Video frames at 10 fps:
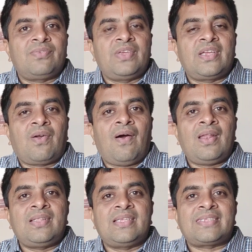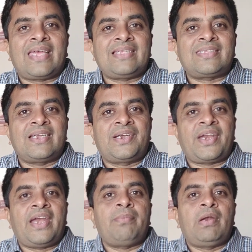we call this as
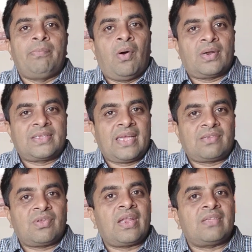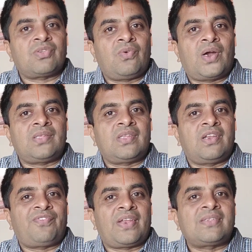tradable bonds actually. So what is the
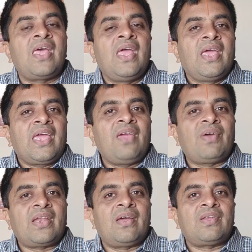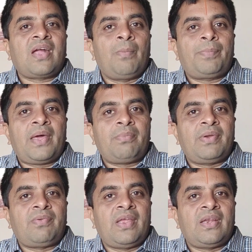difference? Even compare
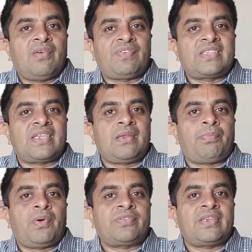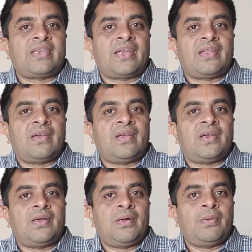between fixed deposit and
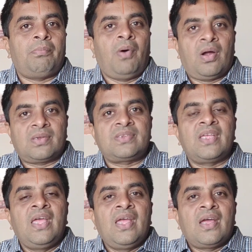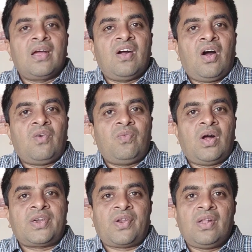bonds.
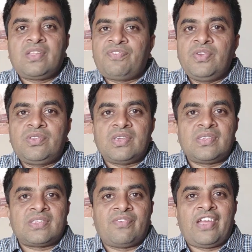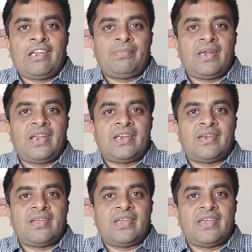What all the futures is available
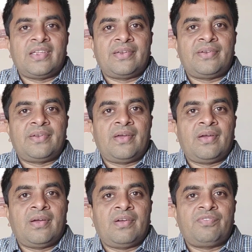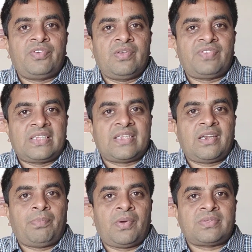in fixed
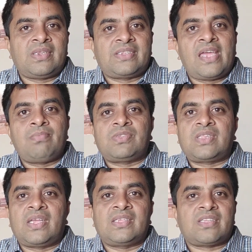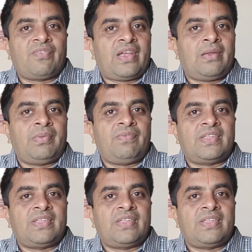deposit, same thing is available